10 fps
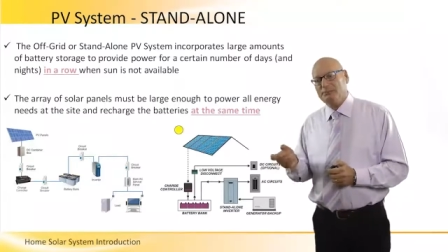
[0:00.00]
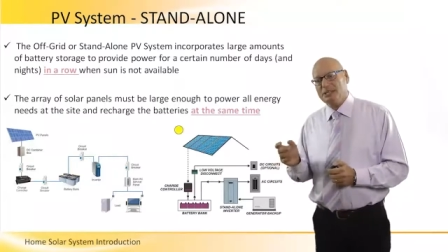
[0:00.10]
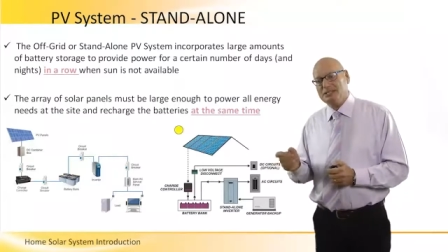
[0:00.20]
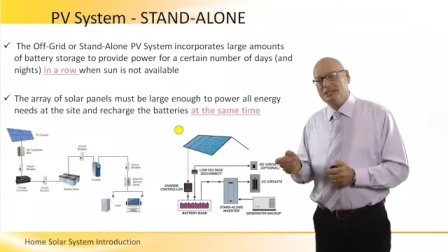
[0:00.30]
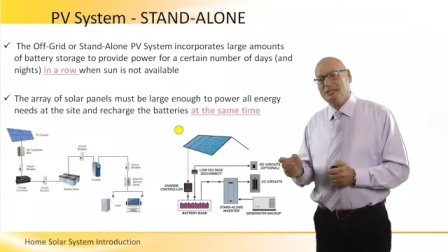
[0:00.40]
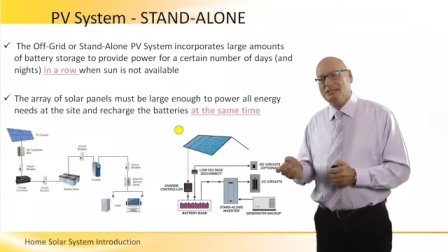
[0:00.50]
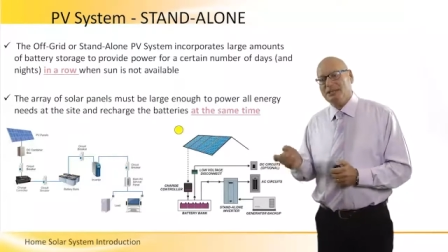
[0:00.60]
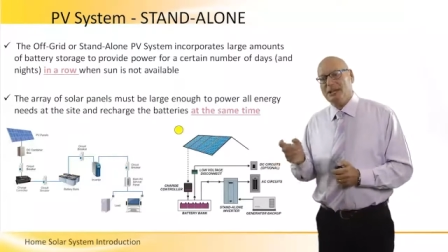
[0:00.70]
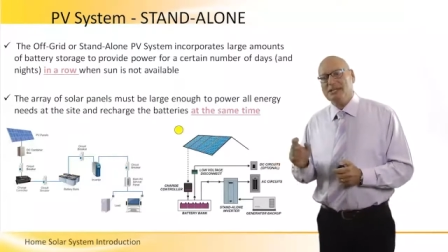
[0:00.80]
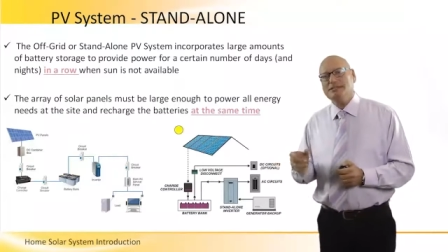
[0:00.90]
basically
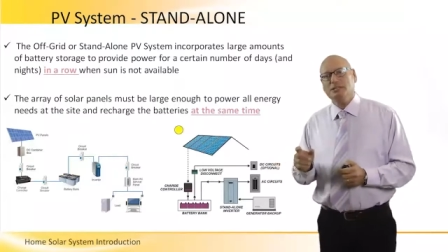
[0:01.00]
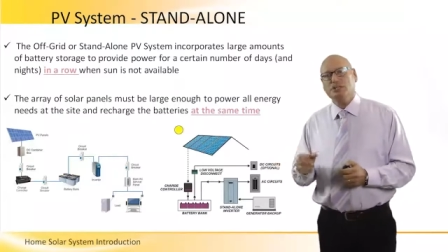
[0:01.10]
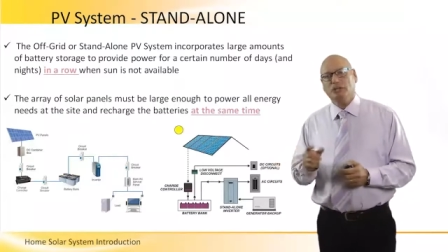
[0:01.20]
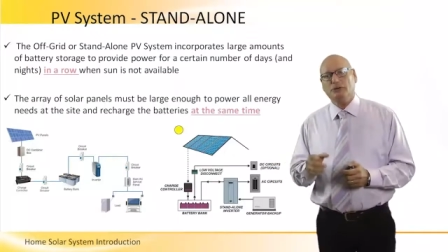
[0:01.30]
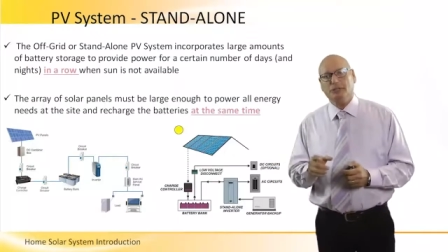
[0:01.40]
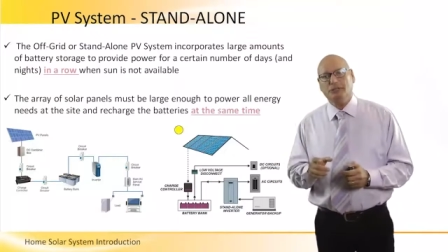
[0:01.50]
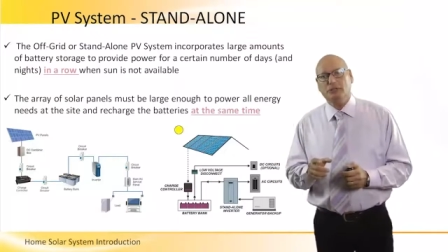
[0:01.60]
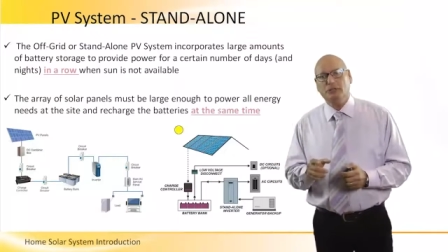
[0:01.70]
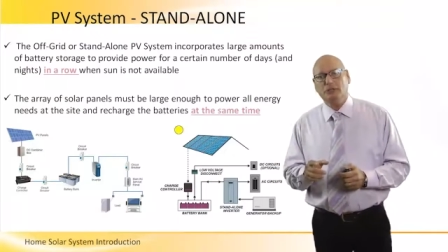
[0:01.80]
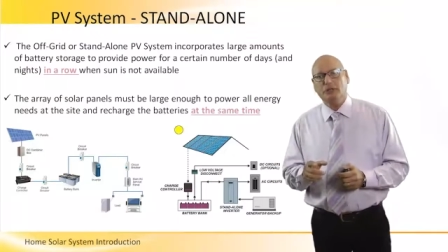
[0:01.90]
the AC generator.